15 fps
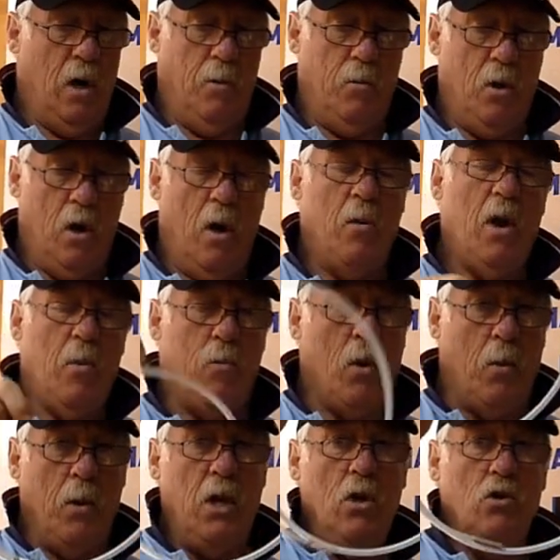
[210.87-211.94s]
gonna
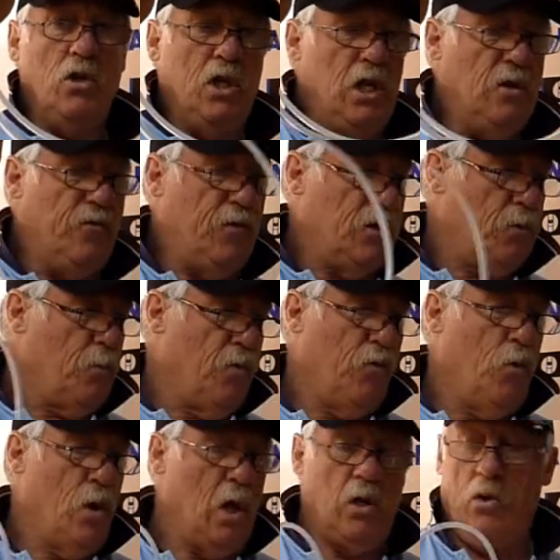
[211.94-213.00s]
probably use these first
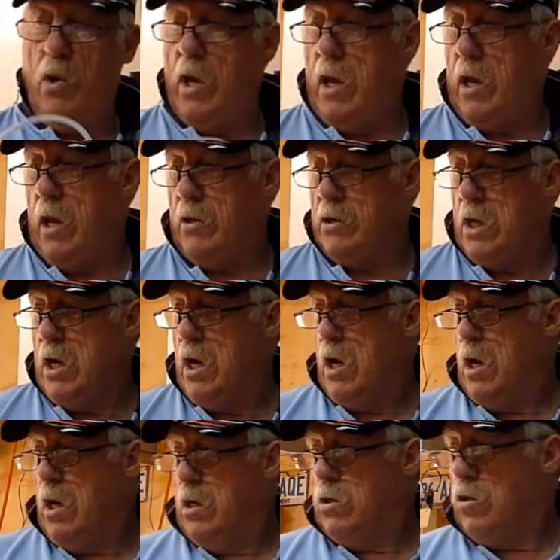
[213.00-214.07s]
before I do anything else.
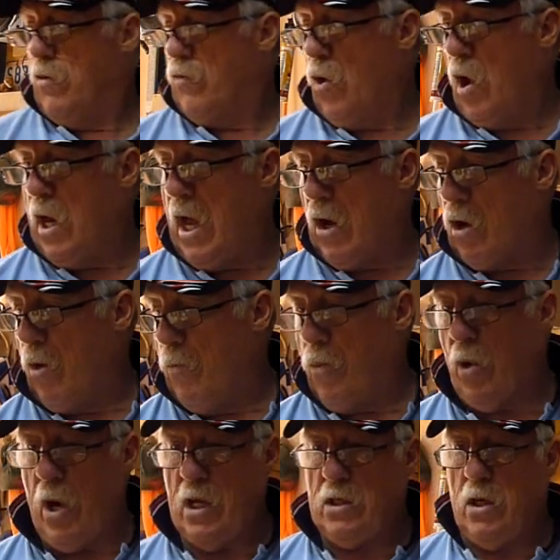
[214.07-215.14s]
So I've got an air
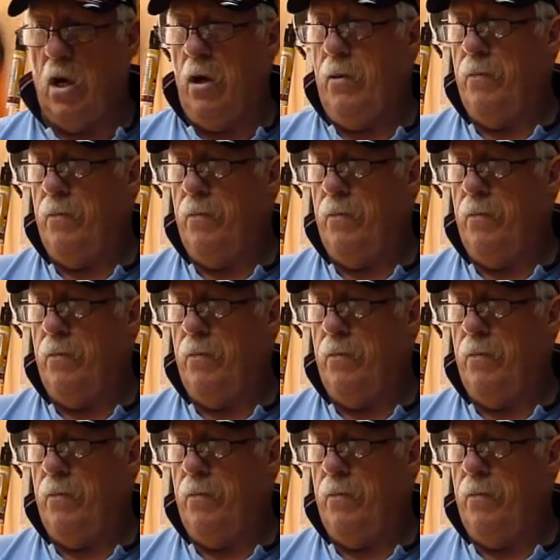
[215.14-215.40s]
compressor.